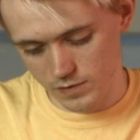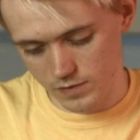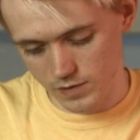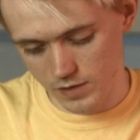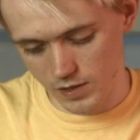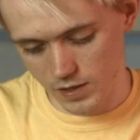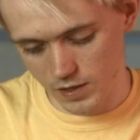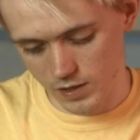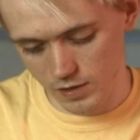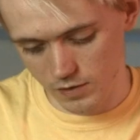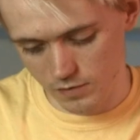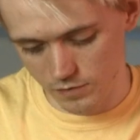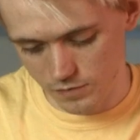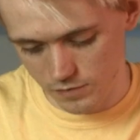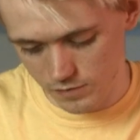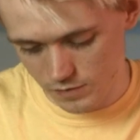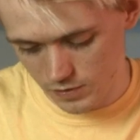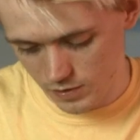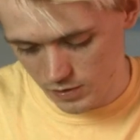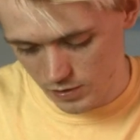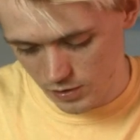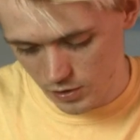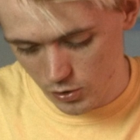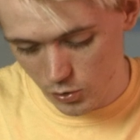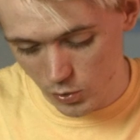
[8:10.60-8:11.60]
Kind of
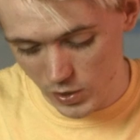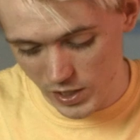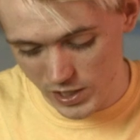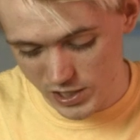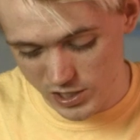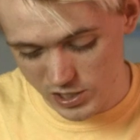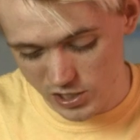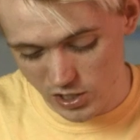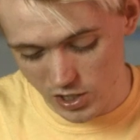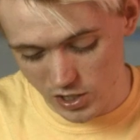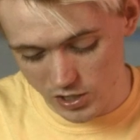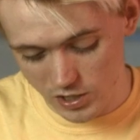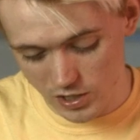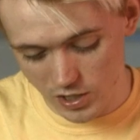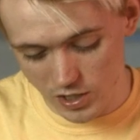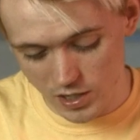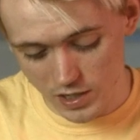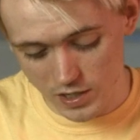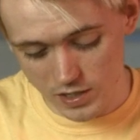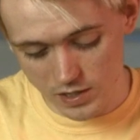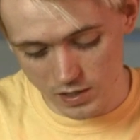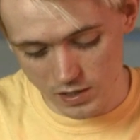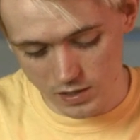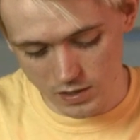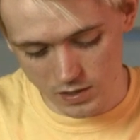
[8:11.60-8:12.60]
quick start
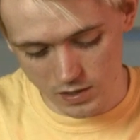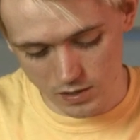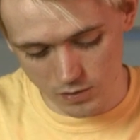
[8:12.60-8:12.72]
guide,